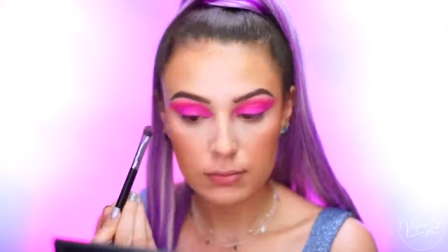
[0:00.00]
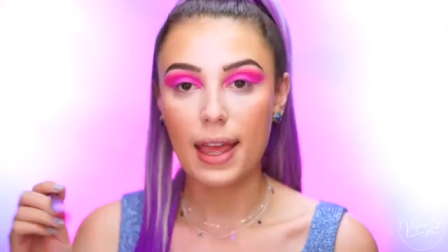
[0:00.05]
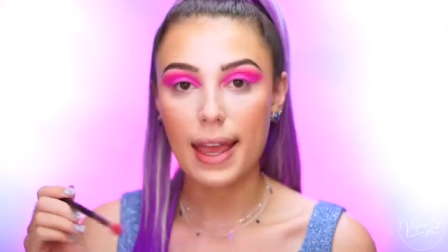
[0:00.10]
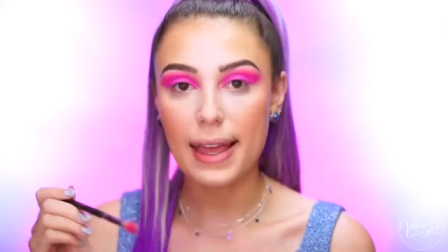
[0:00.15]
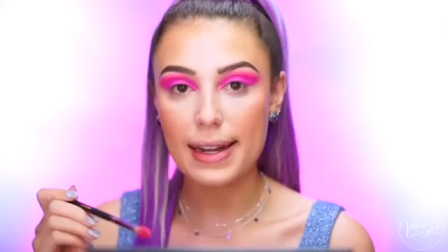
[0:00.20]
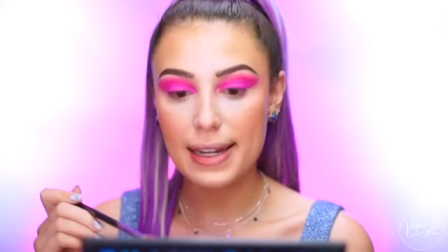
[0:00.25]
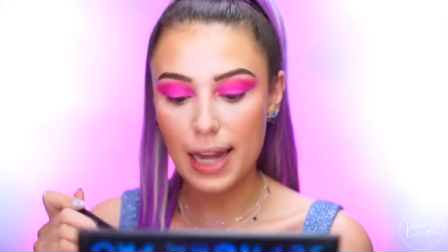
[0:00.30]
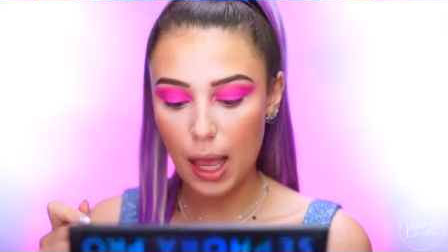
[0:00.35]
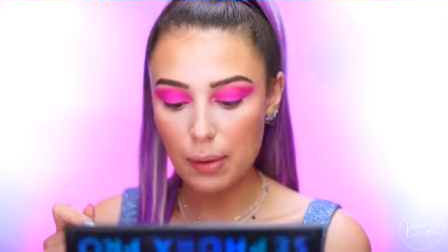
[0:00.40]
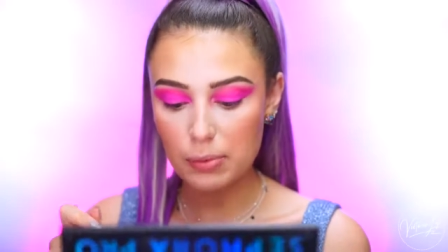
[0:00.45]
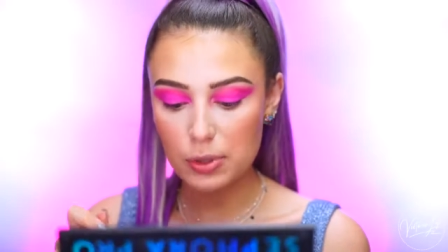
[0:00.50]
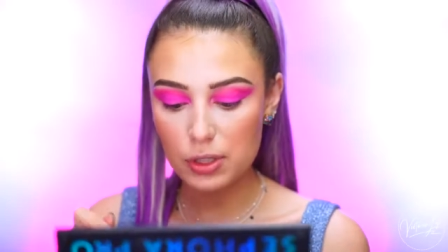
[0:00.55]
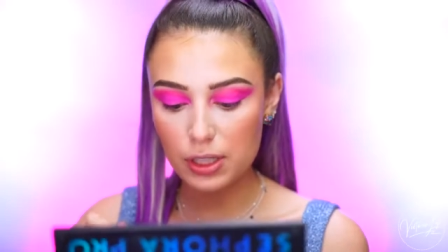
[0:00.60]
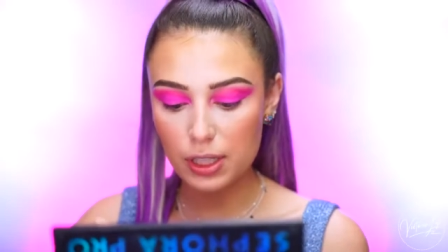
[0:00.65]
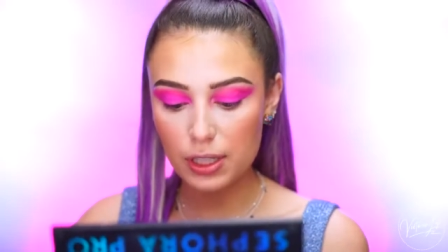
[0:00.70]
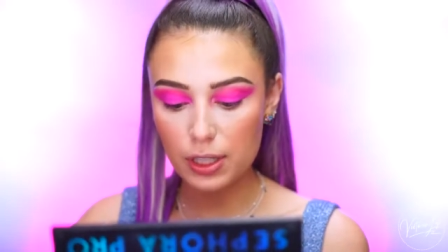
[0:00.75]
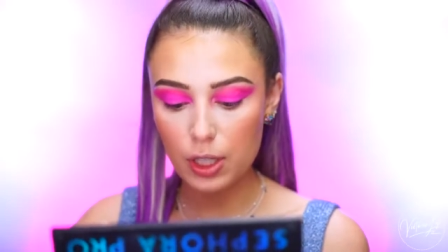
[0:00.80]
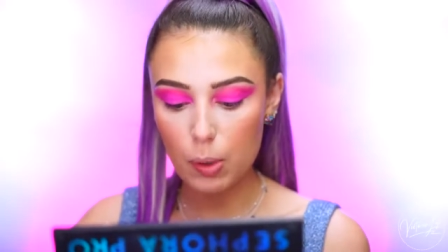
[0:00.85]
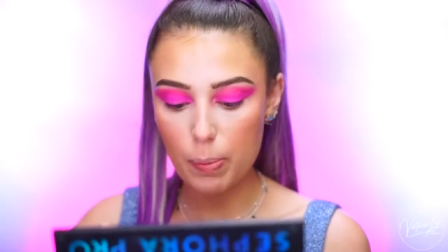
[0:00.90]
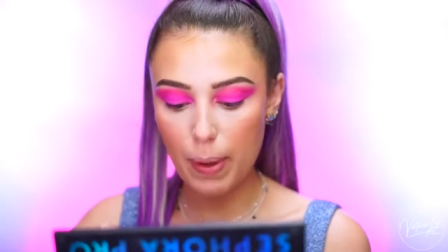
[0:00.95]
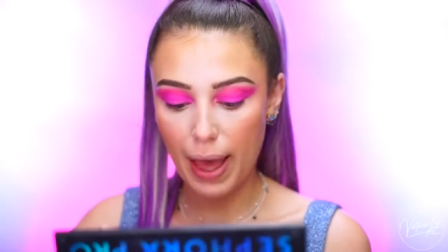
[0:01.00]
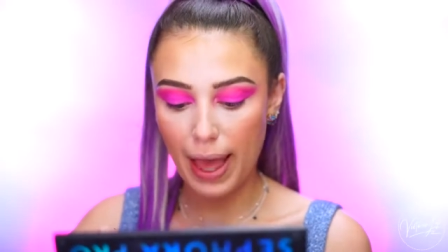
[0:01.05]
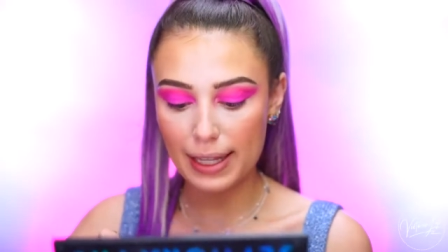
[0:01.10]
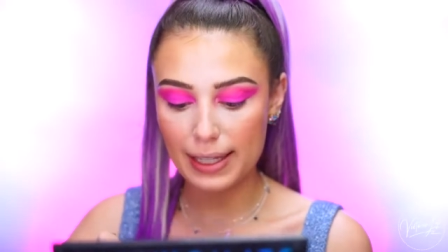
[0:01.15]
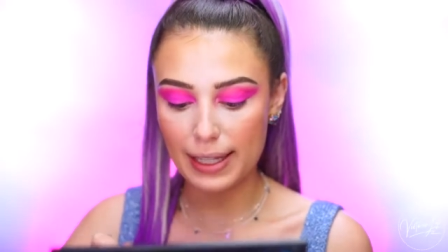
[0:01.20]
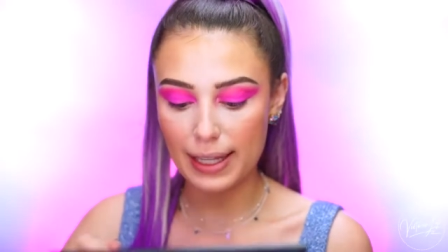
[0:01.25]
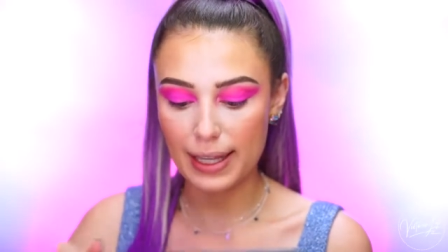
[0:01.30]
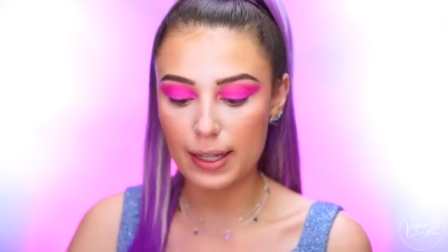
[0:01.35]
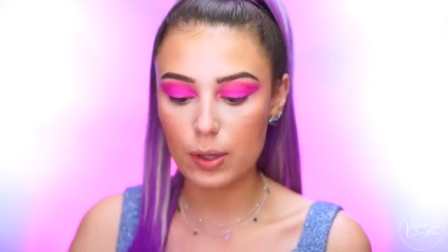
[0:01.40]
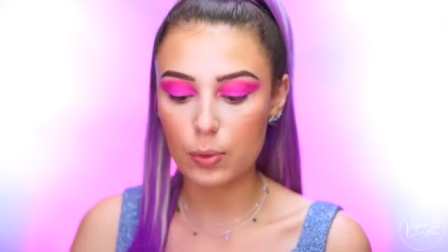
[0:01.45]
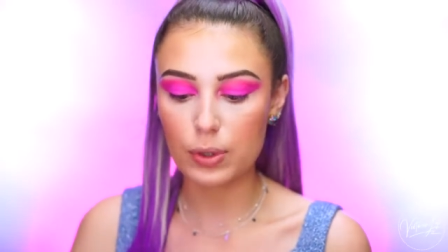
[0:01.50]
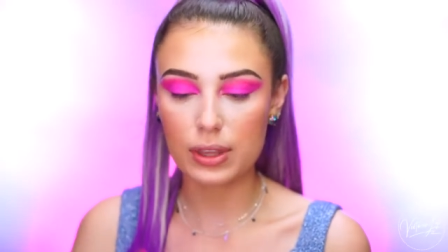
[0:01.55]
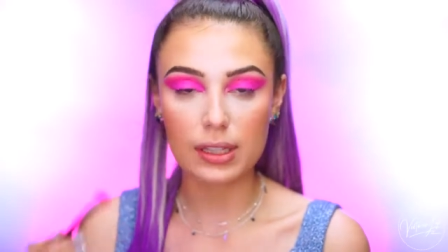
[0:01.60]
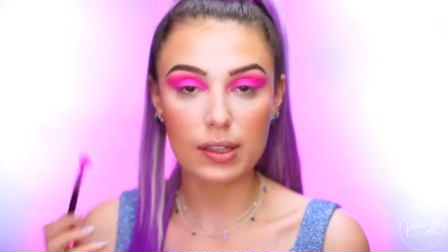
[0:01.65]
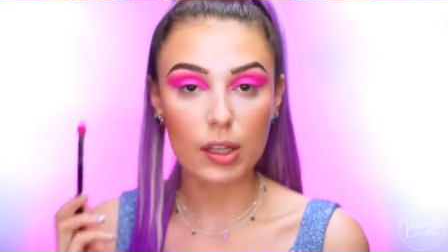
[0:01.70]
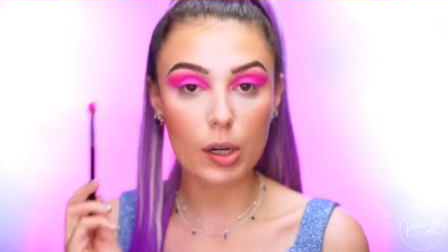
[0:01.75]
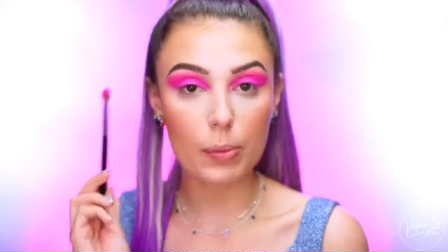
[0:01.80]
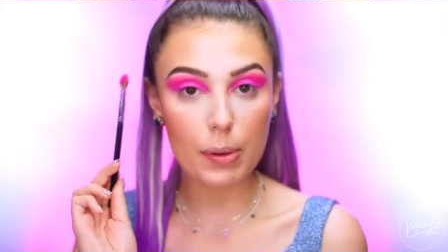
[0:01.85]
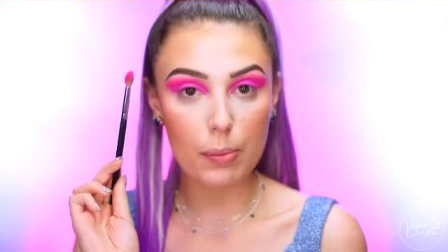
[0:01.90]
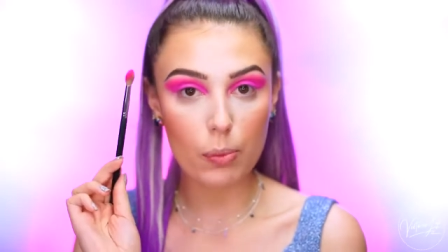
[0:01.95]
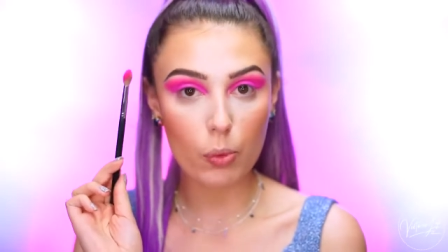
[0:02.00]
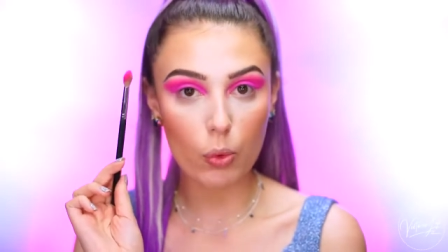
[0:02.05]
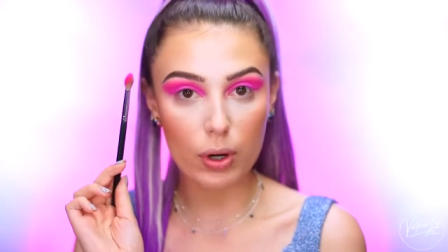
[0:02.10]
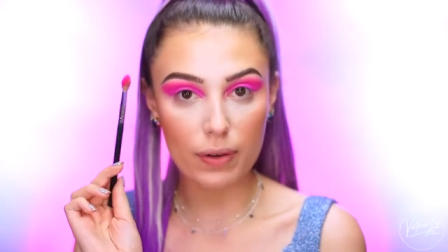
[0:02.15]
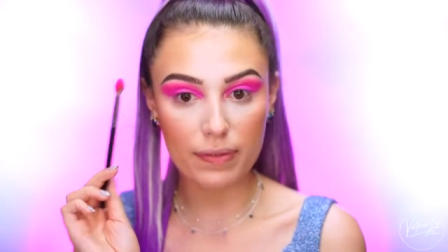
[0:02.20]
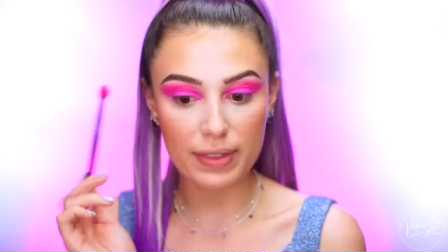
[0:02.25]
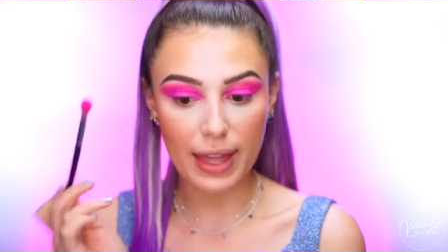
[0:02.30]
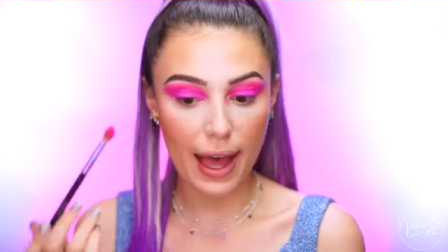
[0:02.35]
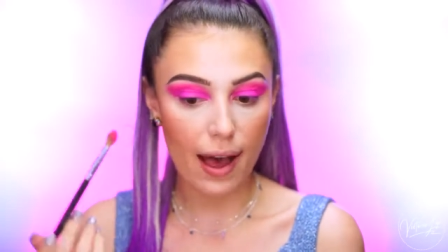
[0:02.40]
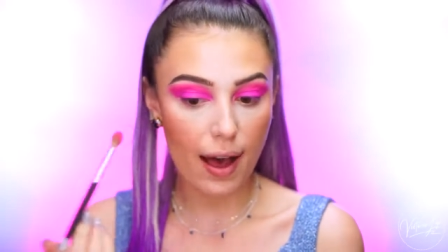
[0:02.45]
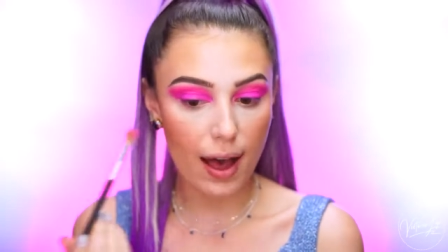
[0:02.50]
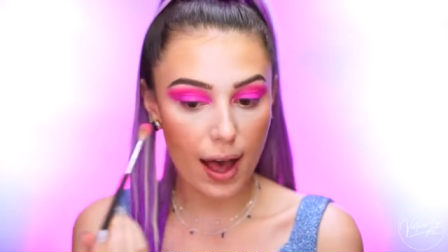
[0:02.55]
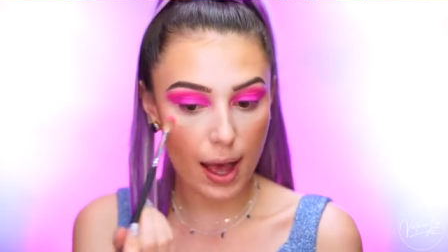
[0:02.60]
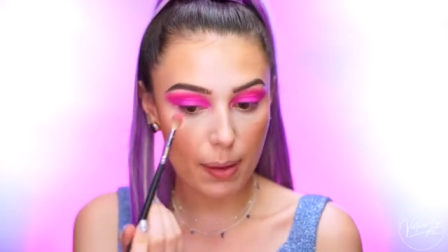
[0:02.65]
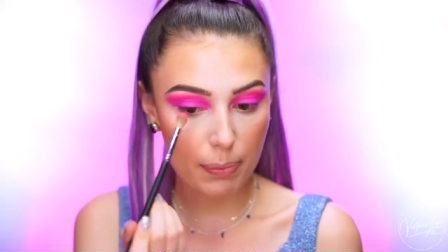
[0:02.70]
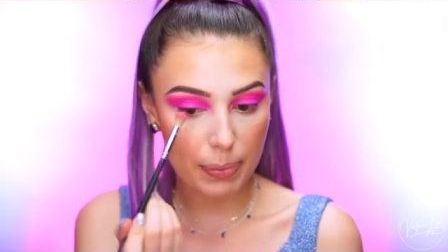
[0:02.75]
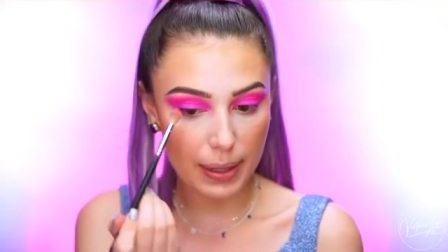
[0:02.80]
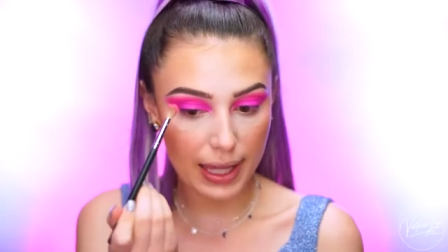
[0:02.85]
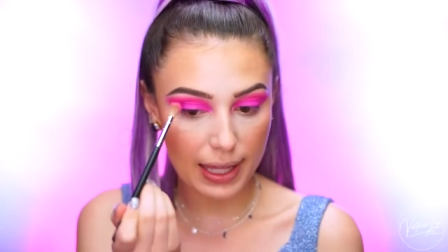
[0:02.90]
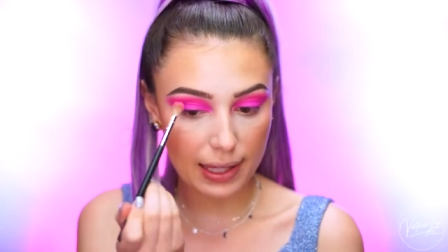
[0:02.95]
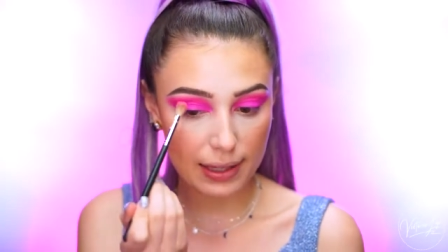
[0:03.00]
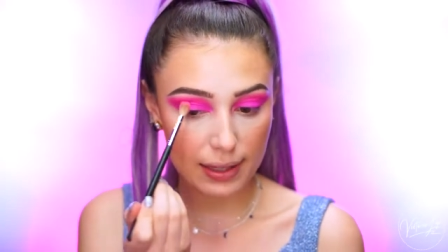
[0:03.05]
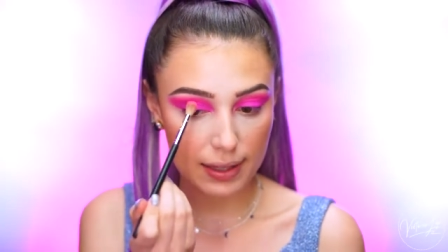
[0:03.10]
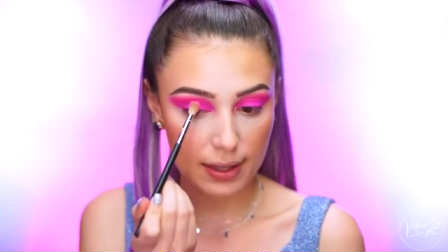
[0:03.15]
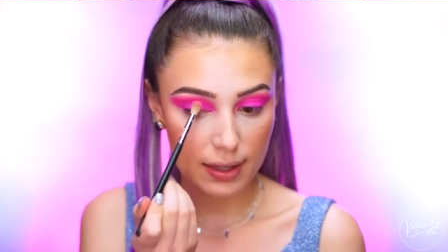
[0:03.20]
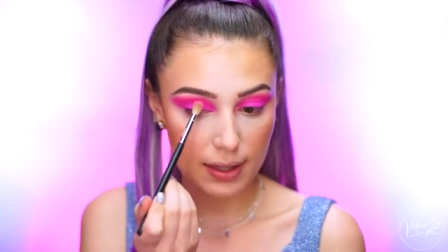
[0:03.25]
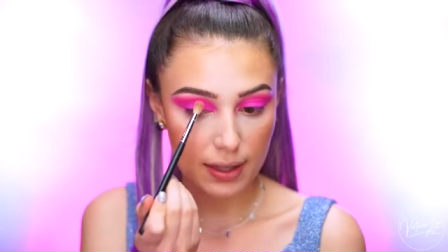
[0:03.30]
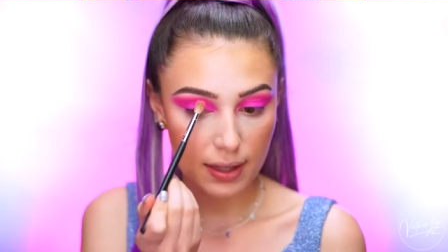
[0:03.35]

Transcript: And now I'm just gonna go back in with a little bit more of that hot pink